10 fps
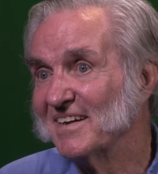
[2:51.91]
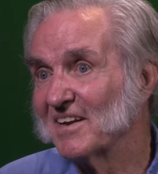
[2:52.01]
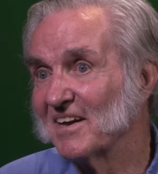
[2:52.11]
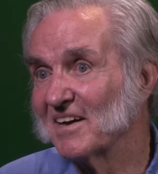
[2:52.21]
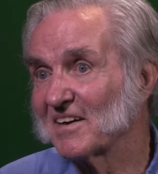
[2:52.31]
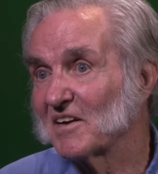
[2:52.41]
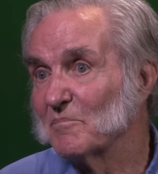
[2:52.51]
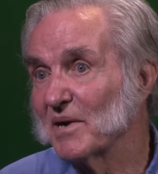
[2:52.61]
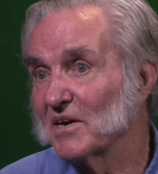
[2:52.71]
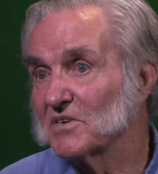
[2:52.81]

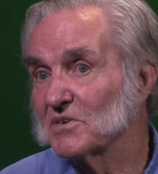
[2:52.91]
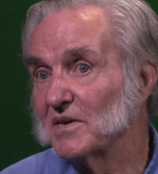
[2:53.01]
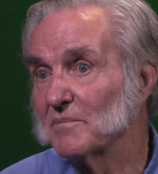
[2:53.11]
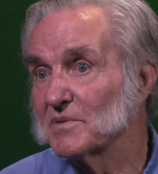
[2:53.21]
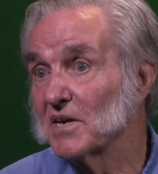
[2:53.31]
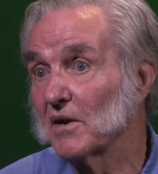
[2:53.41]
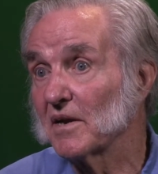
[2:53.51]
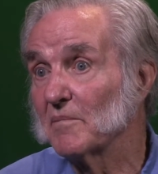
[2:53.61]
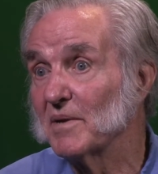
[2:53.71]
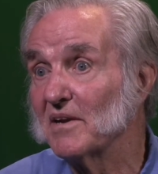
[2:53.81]
compared to him
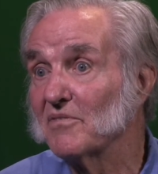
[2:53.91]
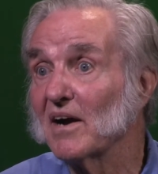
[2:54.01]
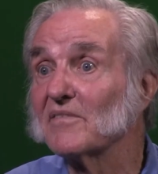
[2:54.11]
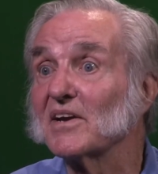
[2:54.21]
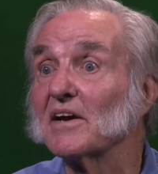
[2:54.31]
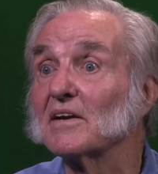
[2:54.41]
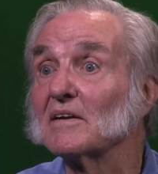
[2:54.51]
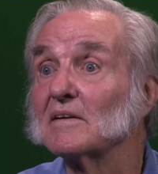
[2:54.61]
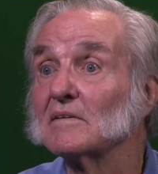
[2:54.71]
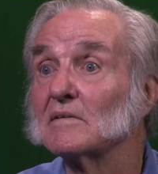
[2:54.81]
selling a BD-5 kit.
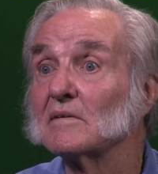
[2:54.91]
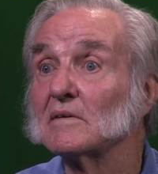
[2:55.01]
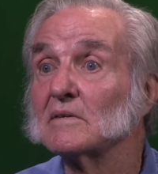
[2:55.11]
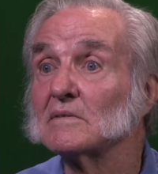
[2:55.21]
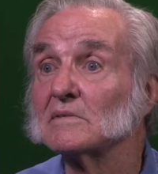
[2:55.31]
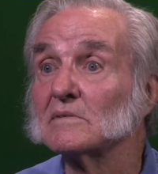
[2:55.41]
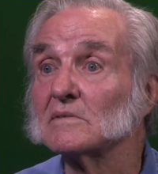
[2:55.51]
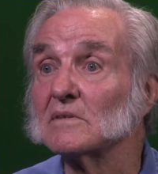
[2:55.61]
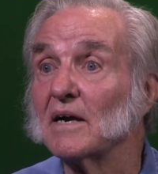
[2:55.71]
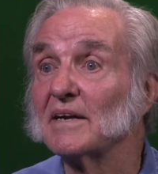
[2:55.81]

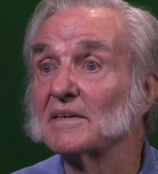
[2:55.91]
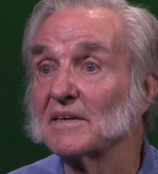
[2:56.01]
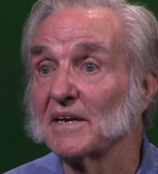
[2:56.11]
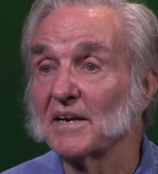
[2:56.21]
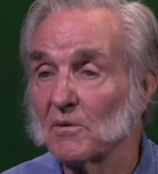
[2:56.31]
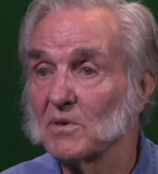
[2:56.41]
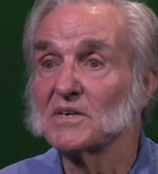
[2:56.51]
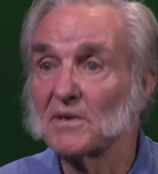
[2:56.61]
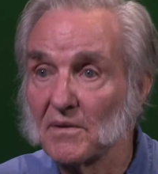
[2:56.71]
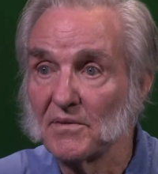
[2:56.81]
Right. Again, I
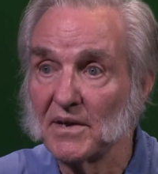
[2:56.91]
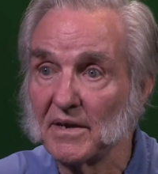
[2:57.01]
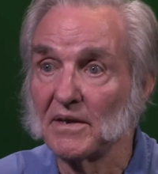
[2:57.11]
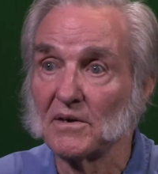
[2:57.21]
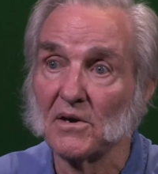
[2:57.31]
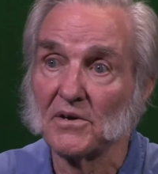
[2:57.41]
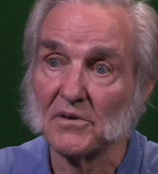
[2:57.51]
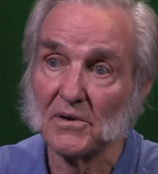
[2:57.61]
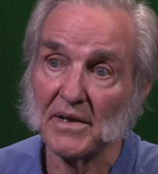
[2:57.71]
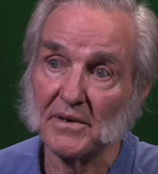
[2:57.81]
wasn't thinking
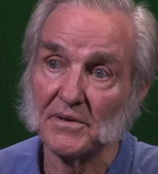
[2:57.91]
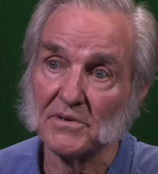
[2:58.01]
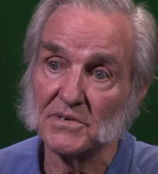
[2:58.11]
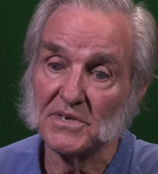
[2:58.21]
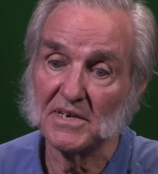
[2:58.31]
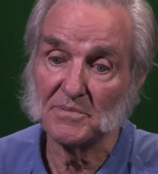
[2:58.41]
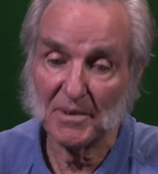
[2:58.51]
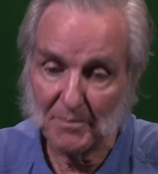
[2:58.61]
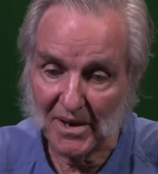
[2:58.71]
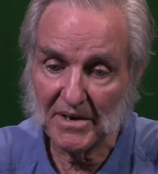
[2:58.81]
lawyerly in those days,
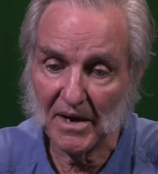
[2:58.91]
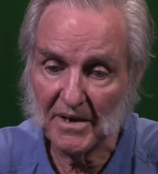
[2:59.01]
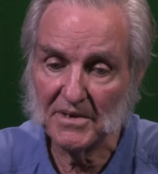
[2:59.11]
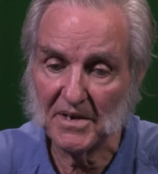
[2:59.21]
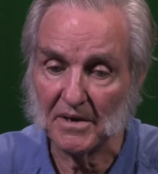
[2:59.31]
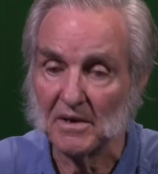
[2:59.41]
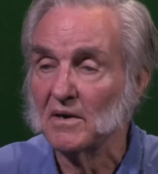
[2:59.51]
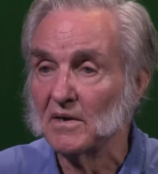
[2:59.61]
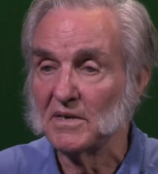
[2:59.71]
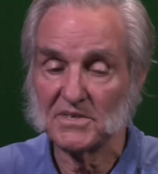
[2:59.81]
but my idea
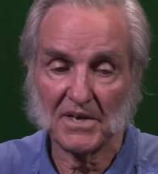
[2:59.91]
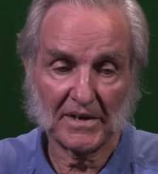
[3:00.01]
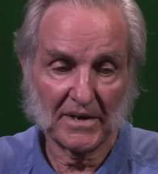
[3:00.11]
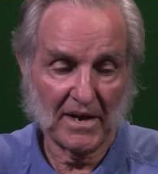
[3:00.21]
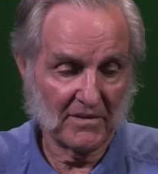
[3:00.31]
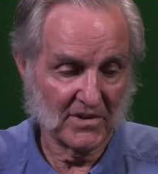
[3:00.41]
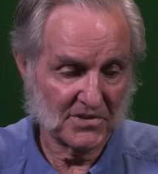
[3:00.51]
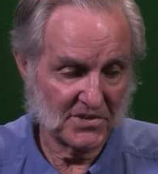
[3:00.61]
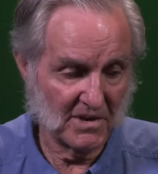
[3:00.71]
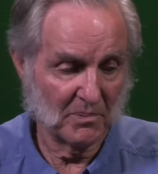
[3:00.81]
is I could have a
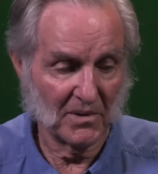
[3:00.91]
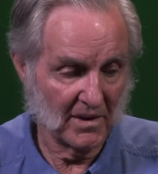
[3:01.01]
simple